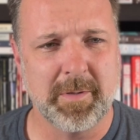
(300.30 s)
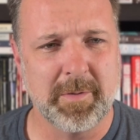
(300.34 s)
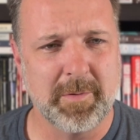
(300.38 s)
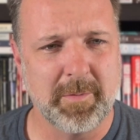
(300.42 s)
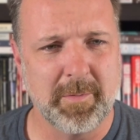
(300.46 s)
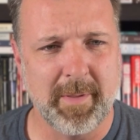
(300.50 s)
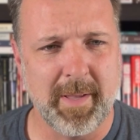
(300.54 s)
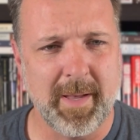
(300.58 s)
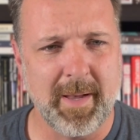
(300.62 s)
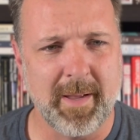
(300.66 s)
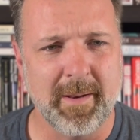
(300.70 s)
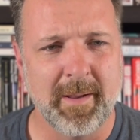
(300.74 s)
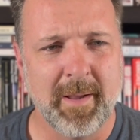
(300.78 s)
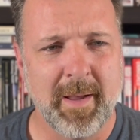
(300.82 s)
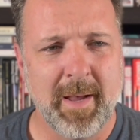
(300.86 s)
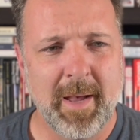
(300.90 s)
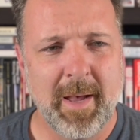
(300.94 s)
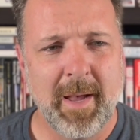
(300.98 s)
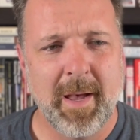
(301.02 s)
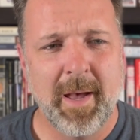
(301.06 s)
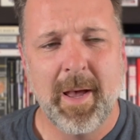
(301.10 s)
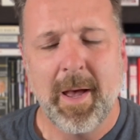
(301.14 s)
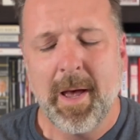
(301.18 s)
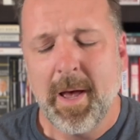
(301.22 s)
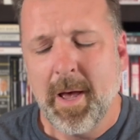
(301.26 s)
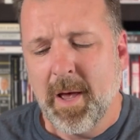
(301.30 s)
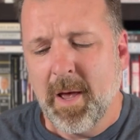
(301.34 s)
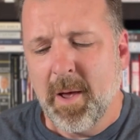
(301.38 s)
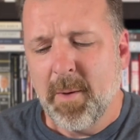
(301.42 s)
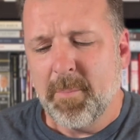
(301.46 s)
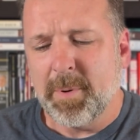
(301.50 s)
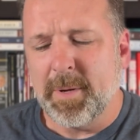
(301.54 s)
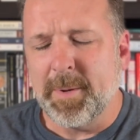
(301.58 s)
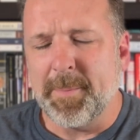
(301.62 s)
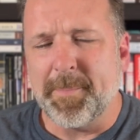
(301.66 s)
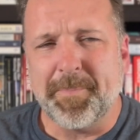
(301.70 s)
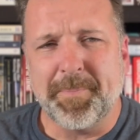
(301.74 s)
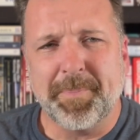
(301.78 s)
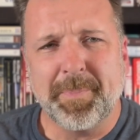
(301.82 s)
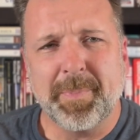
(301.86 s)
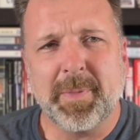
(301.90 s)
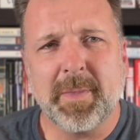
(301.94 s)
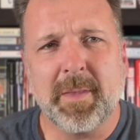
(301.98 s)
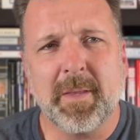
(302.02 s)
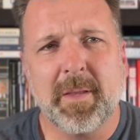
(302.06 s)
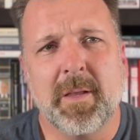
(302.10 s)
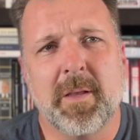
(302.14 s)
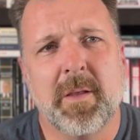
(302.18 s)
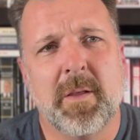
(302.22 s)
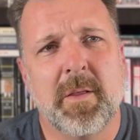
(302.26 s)
Do that. But
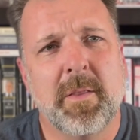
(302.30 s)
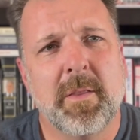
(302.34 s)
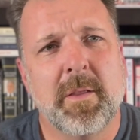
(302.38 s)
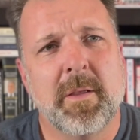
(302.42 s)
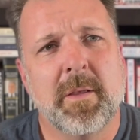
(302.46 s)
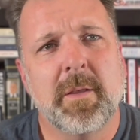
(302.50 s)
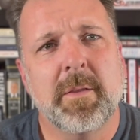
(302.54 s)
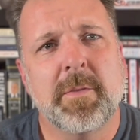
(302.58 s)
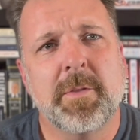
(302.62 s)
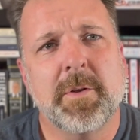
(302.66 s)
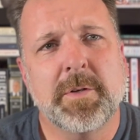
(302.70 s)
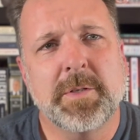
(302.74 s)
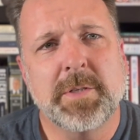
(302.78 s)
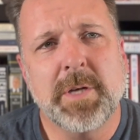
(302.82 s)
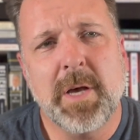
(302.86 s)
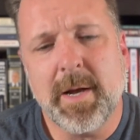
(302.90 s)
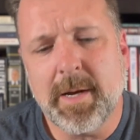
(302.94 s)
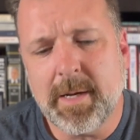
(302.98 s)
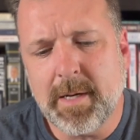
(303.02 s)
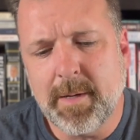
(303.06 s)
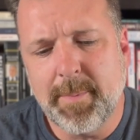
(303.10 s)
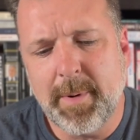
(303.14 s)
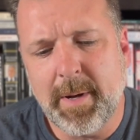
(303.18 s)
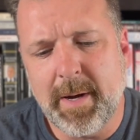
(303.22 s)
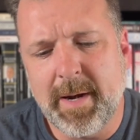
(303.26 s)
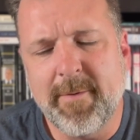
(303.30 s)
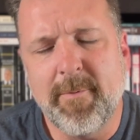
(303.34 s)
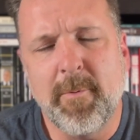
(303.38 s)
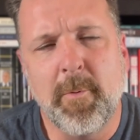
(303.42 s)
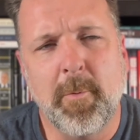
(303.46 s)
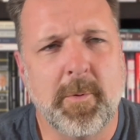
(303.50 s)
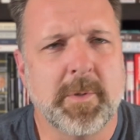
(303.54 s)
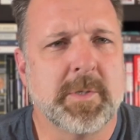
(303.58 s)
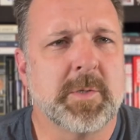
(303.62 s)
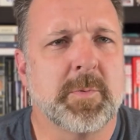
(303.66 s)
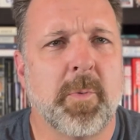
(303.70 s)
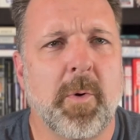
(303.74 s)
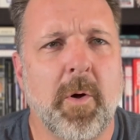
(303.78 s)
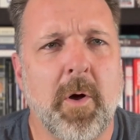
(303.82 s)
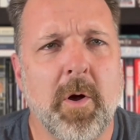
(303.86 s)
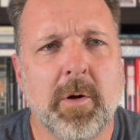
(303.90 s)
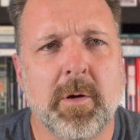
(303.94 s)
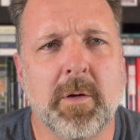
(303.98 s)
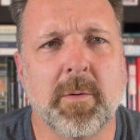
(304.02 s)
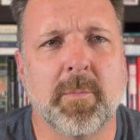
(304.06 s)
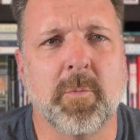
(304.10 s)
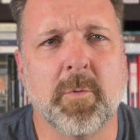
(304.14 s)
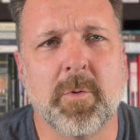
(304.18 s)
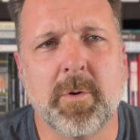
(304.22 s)
they're talking about everyone's welcome.